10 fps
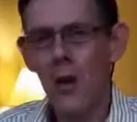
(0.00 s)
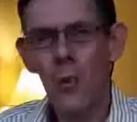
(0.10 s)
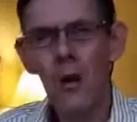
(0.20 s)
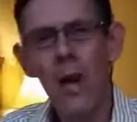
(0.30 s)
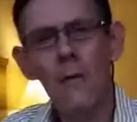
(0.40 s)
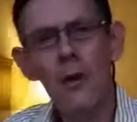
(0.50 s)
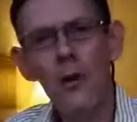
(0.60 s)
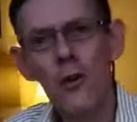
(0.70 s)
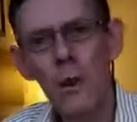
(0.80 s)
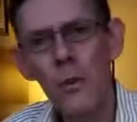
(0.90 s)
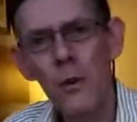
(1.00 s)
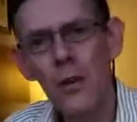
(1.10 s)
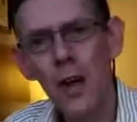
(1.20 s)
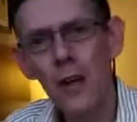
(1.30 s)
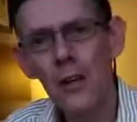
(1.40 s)
we have a good
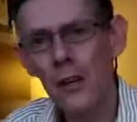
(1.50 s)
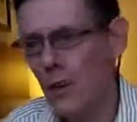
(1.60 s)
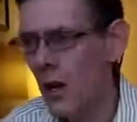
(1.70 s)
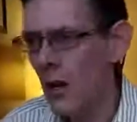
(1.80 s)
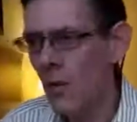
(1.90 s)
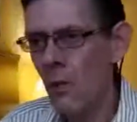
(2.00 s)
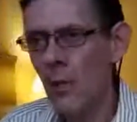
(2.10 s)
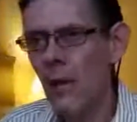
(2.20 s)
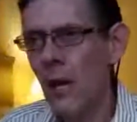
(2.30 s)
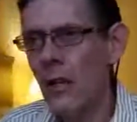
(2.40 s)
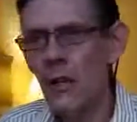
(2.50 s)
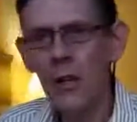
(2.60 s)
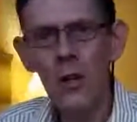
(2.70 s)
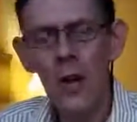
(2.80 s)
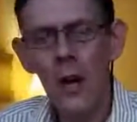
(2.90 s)
reputation?
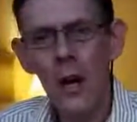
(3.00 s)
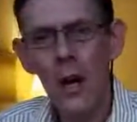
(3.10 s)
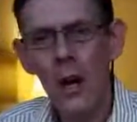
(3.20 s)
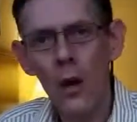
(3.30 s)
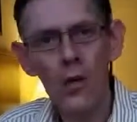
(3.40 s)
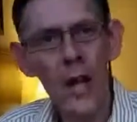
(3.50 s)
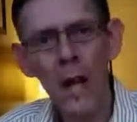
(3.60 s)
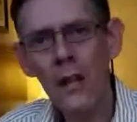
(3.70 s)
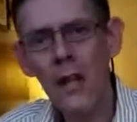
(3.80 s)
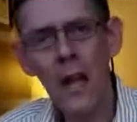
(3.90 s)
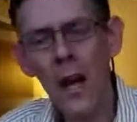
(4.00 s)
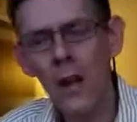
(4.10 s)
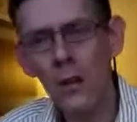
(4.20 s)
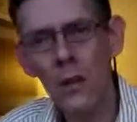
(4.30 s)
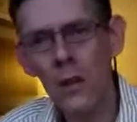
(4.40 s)
Reputation goes hand in
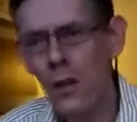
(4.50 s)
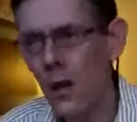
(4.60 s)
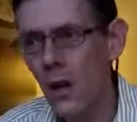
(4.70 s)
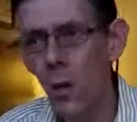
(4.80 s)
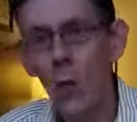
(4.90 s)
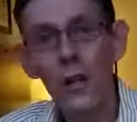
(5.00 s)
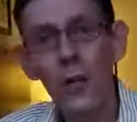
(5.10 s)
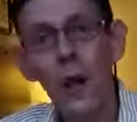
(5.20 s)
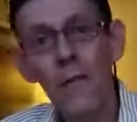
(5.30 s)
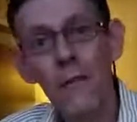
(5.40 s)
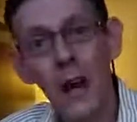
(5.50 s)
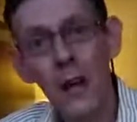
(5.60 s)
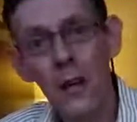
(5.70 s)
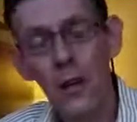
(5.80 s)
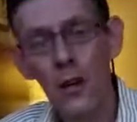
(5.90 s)
hand with what you have
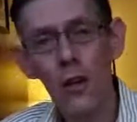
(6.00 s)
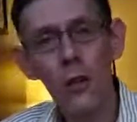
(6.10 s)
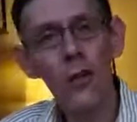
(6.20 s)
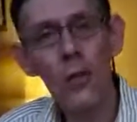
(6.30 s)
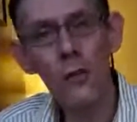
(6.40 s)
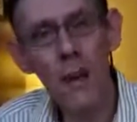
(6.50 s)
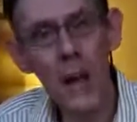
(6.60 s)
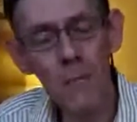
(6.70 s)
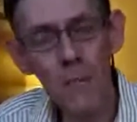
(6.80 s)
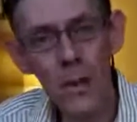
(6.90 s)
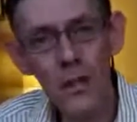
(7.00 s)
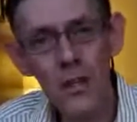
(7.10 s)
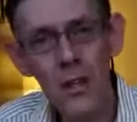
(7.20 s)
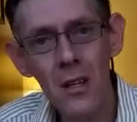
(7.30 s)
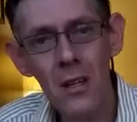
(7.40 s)
done, the good you've
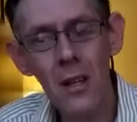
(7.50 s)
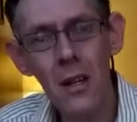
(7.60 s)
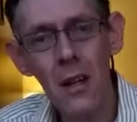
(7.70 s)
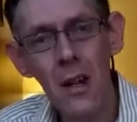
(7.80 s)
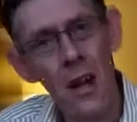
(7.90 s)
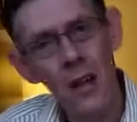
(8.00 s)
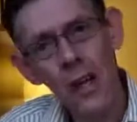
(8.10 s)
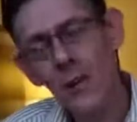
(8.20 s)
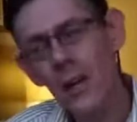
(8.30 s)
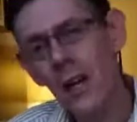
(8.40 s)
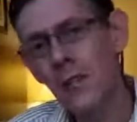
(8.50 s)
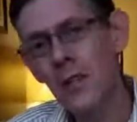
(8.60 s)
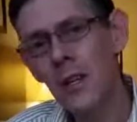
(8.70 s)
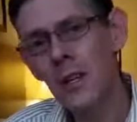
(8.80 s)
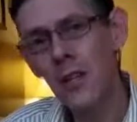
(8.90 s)
accomplished. And here it comes
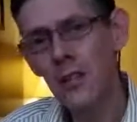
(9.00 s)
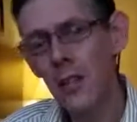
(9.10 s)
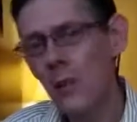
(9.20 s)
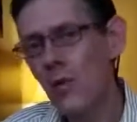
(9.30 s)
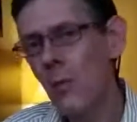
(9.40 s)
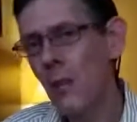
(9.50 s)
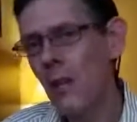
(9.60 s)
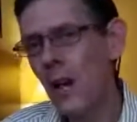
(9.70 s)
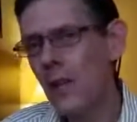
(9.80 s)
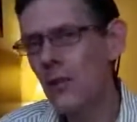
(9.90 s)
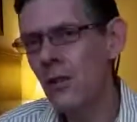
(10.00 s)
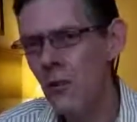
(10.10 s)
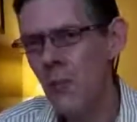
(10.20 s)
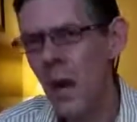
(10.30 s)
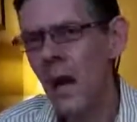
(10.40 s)
and it says, a good reputation
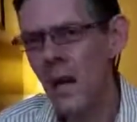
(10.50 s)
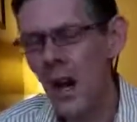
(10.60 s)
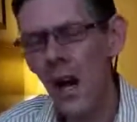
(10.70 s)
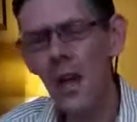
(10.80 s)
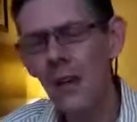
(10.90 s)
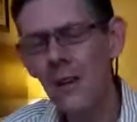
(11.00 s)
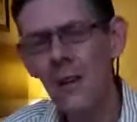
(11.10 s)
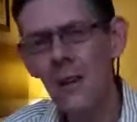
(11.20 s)
to mankind.